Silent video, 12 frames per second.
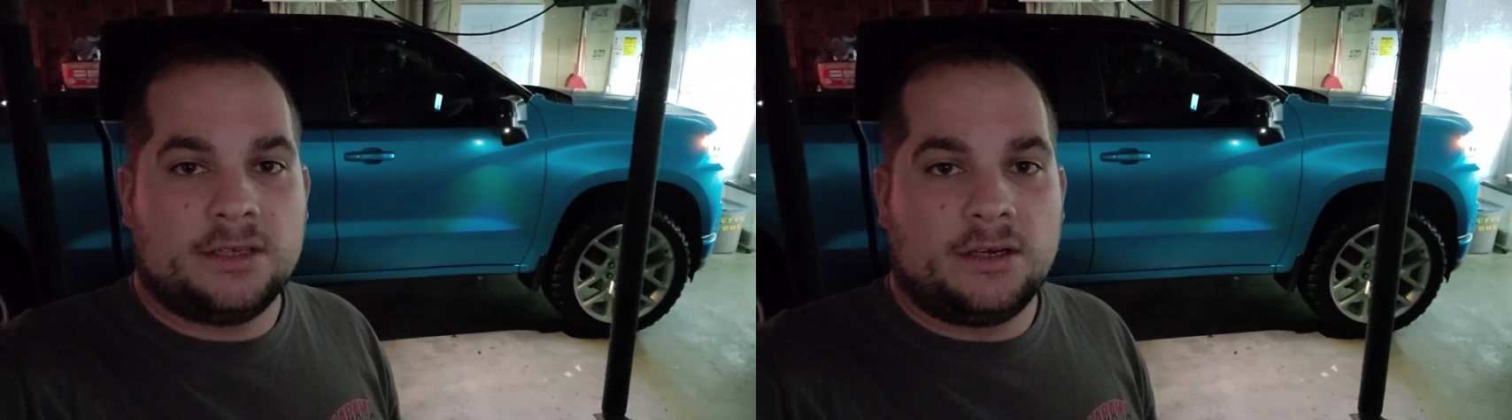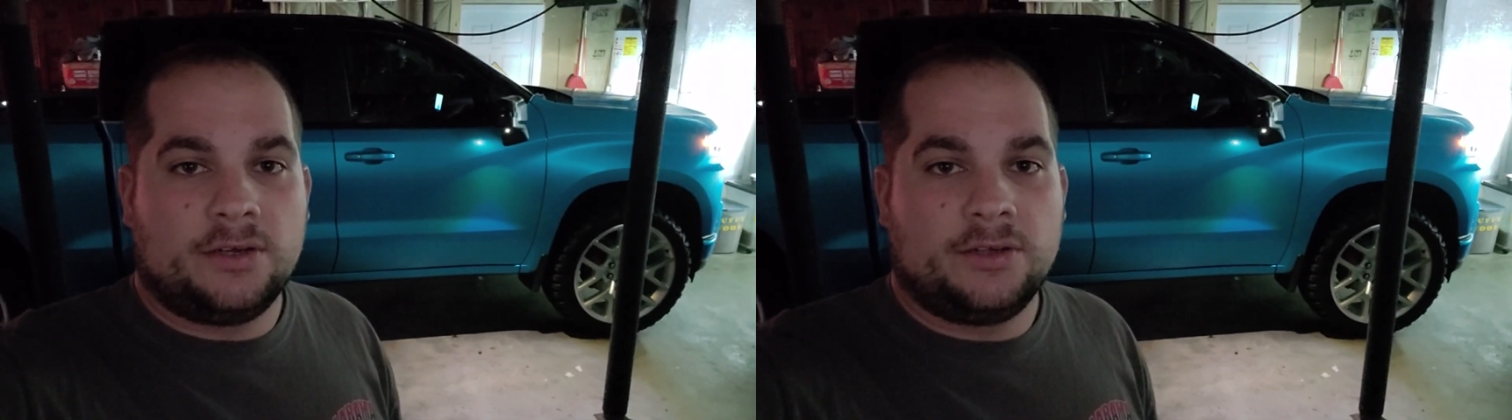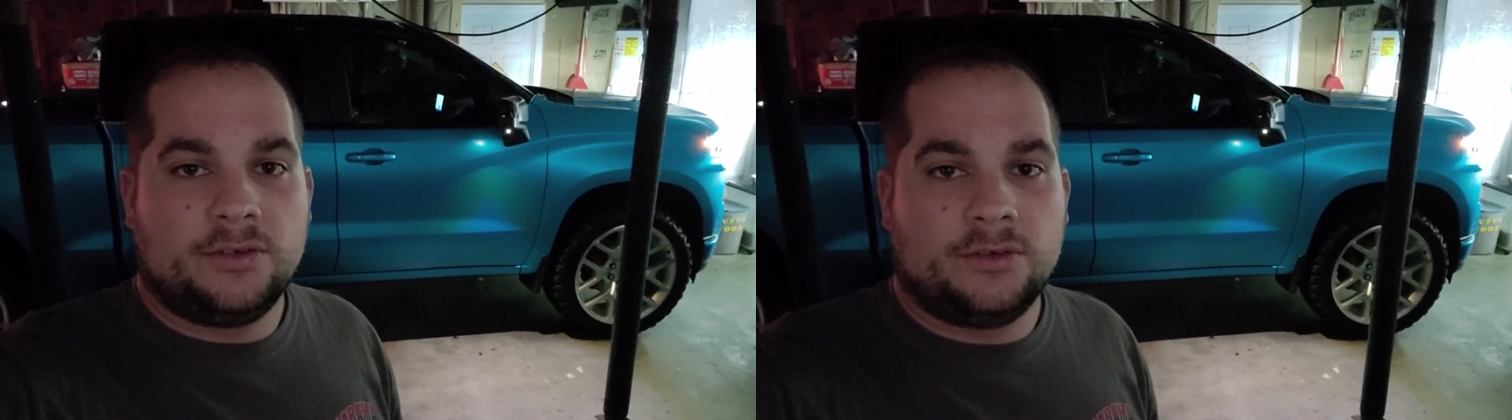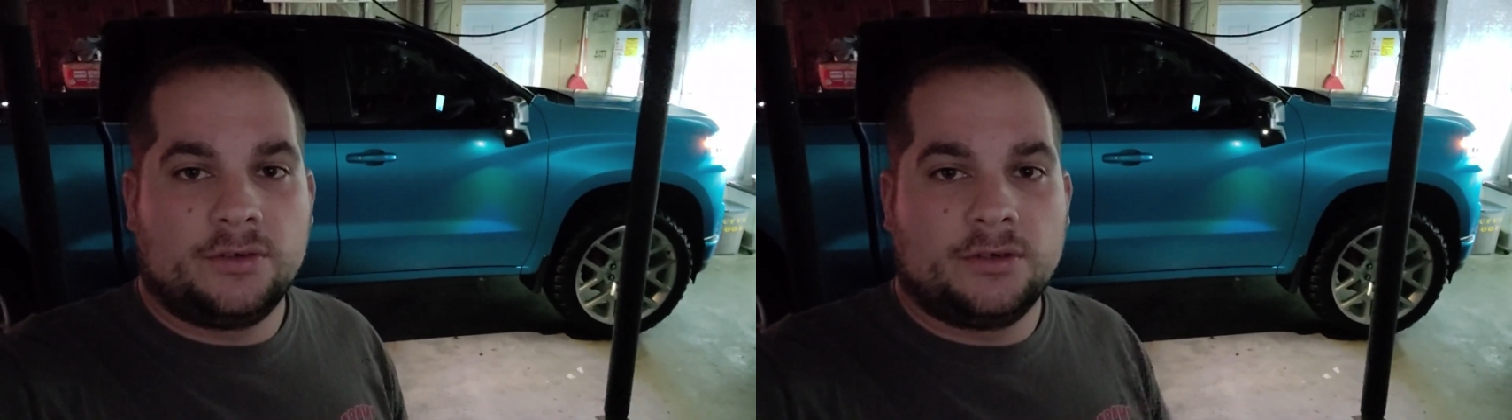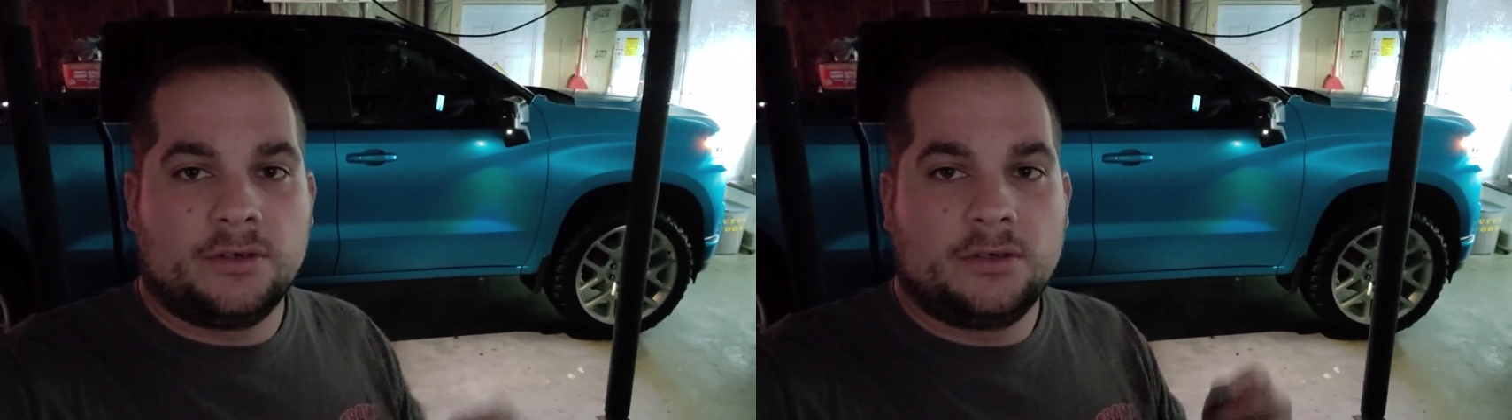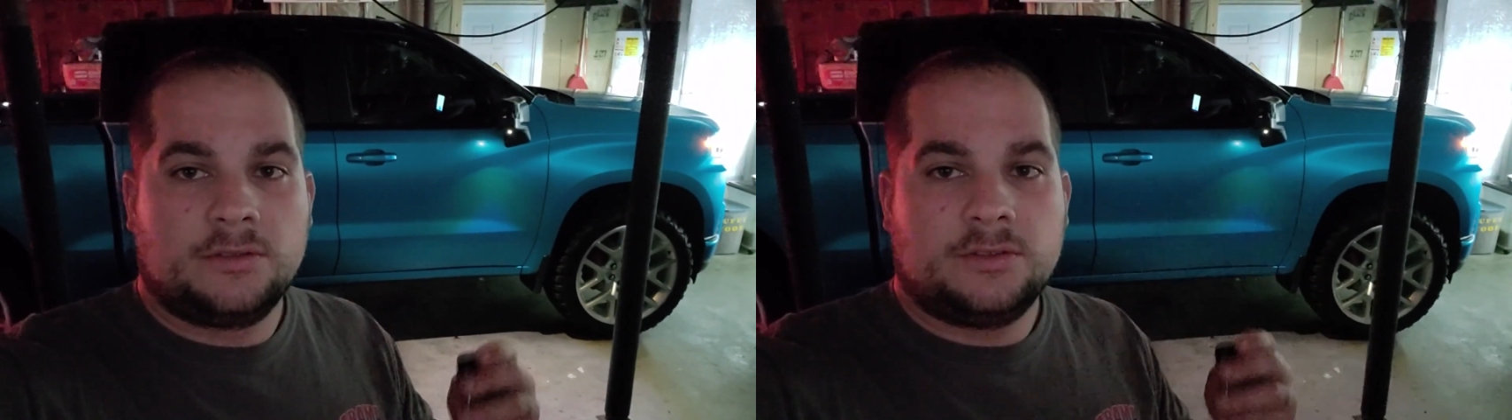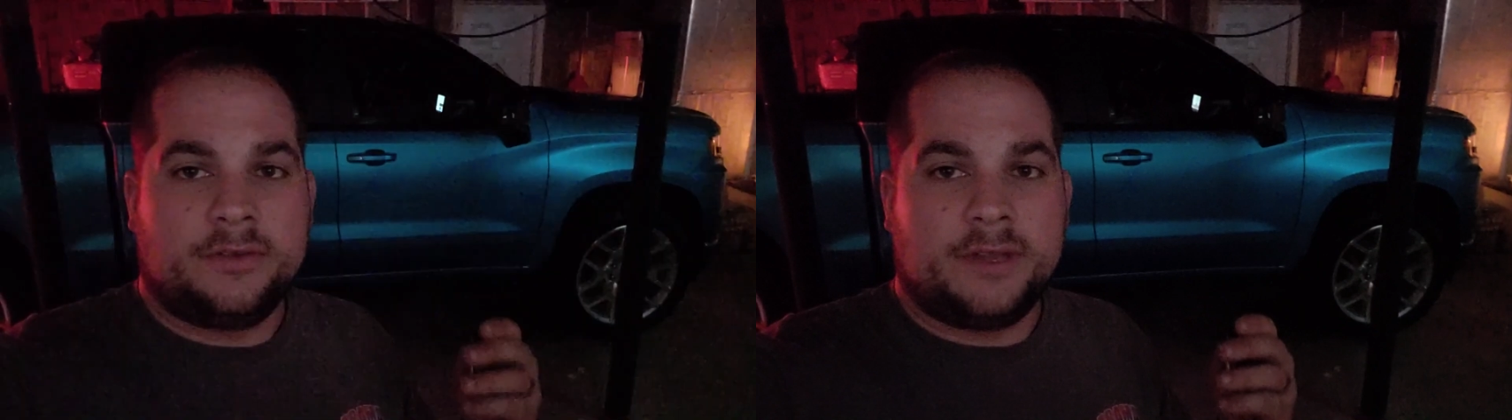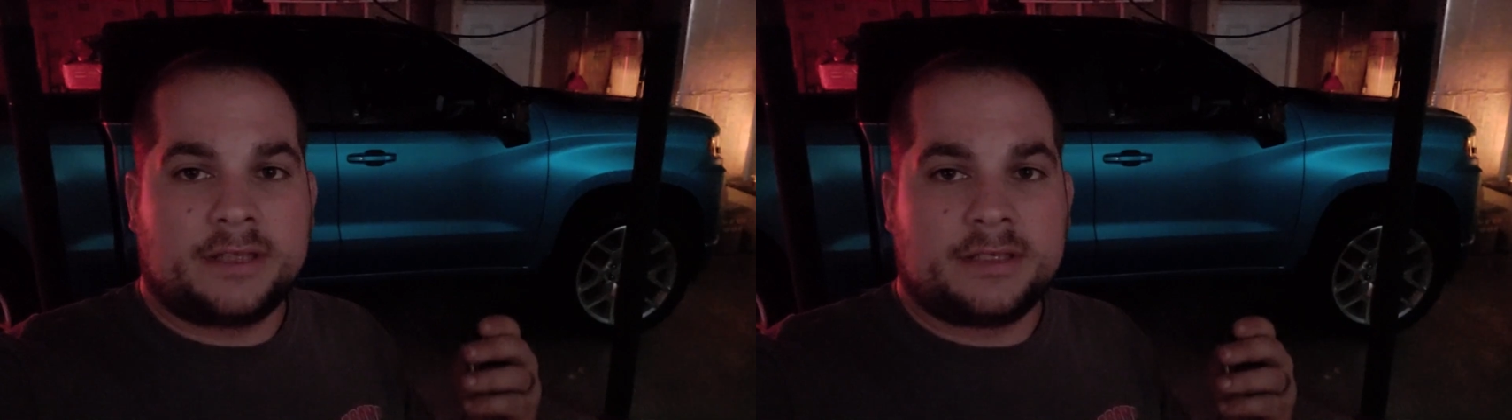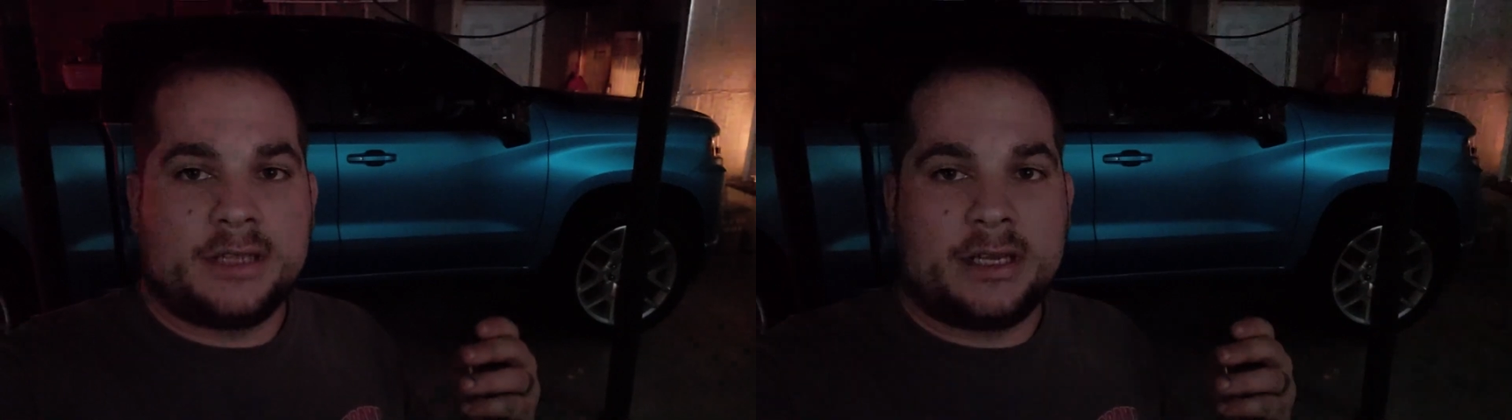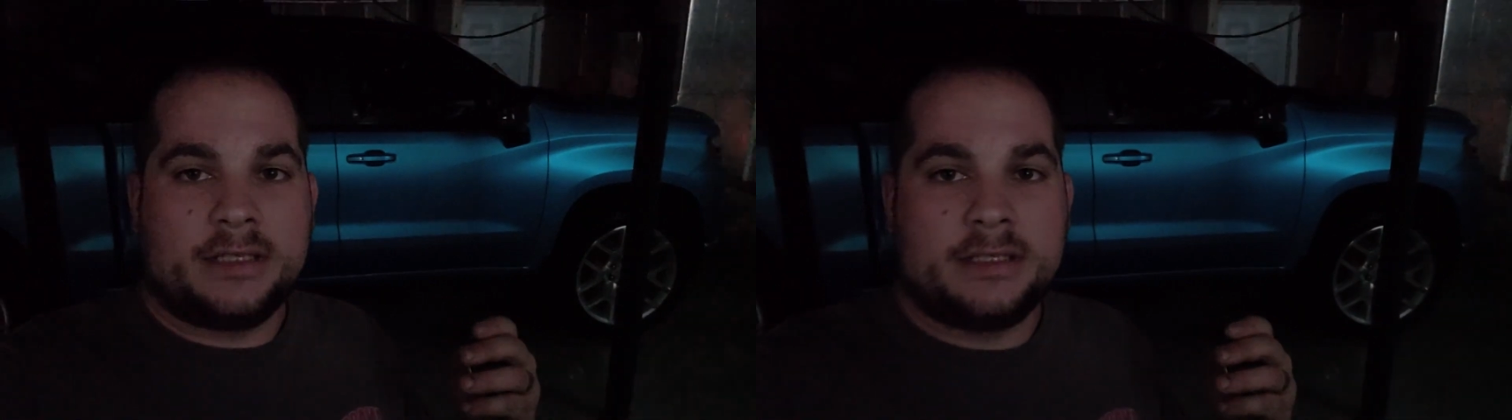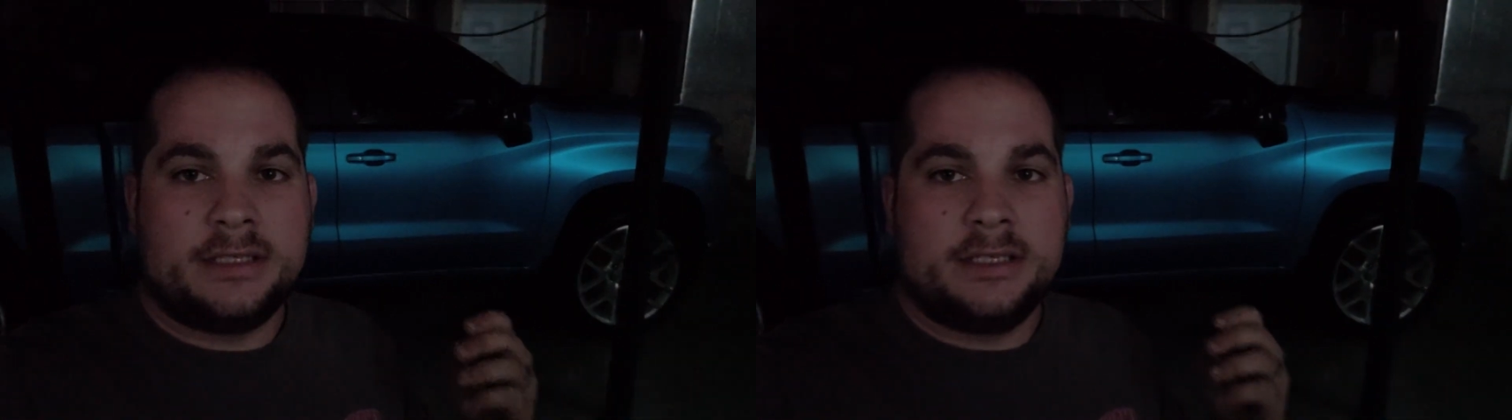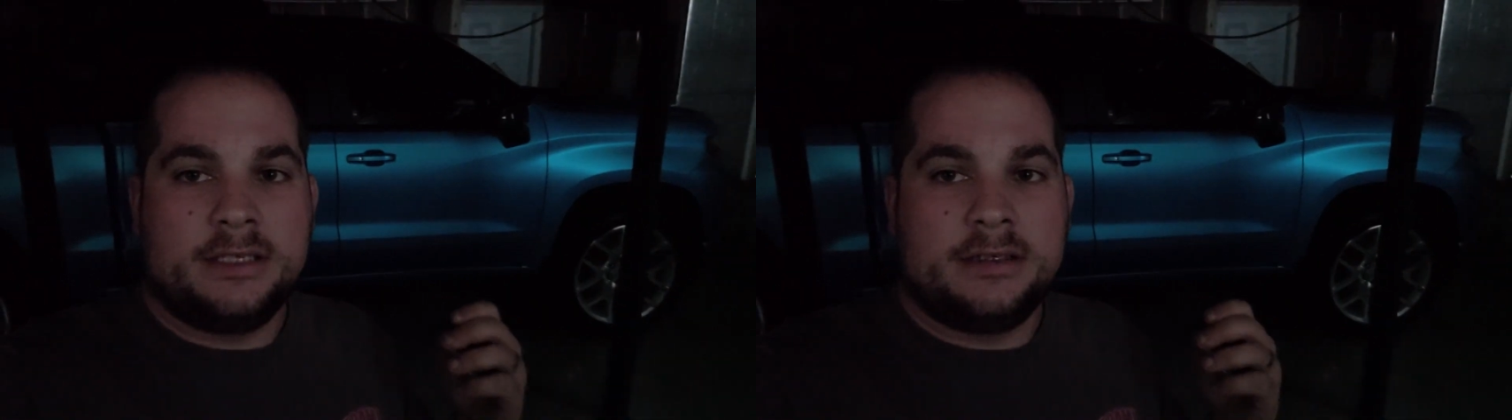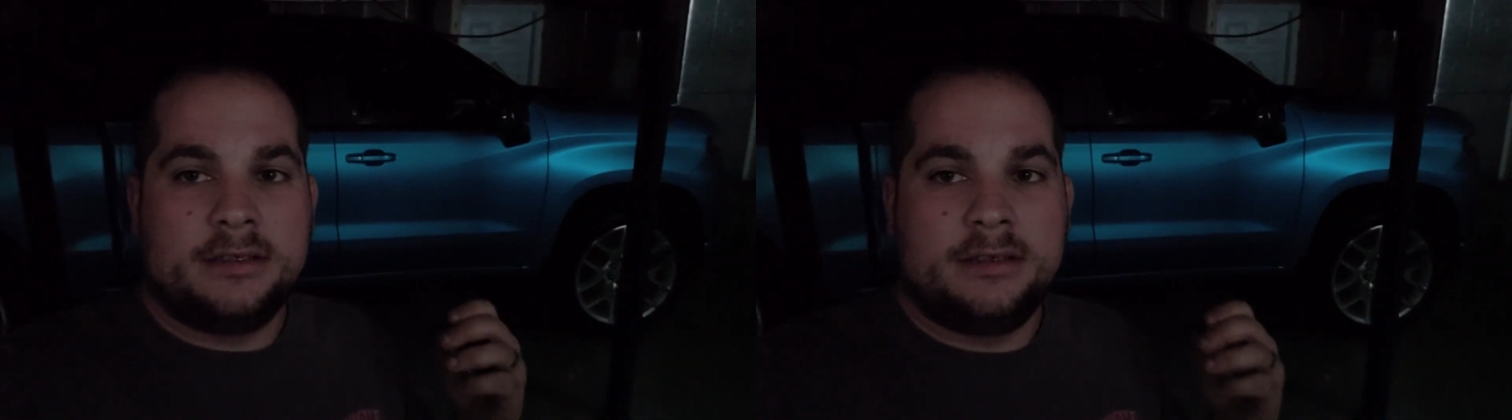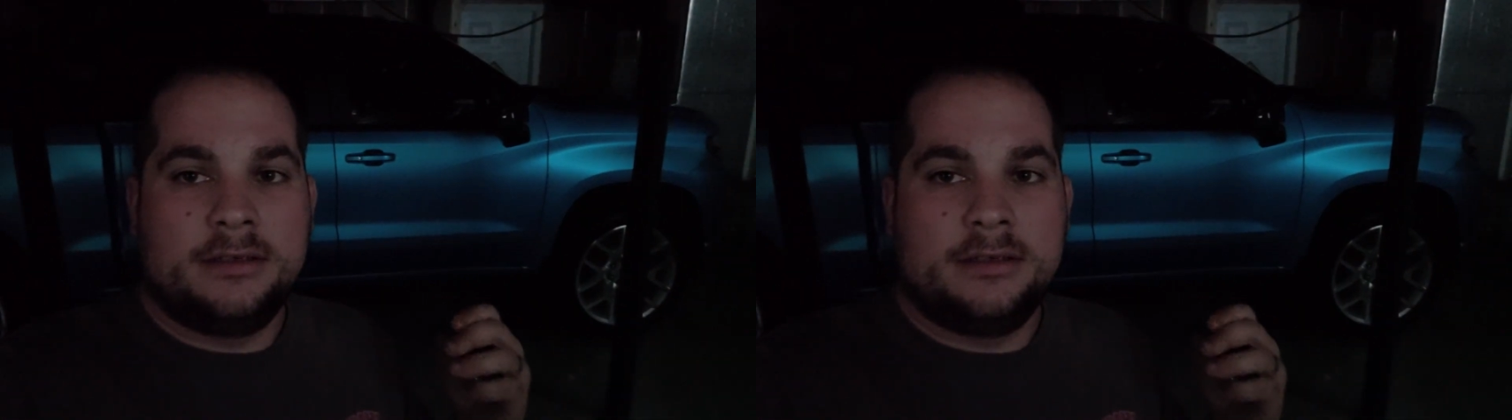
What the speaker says: on your 2019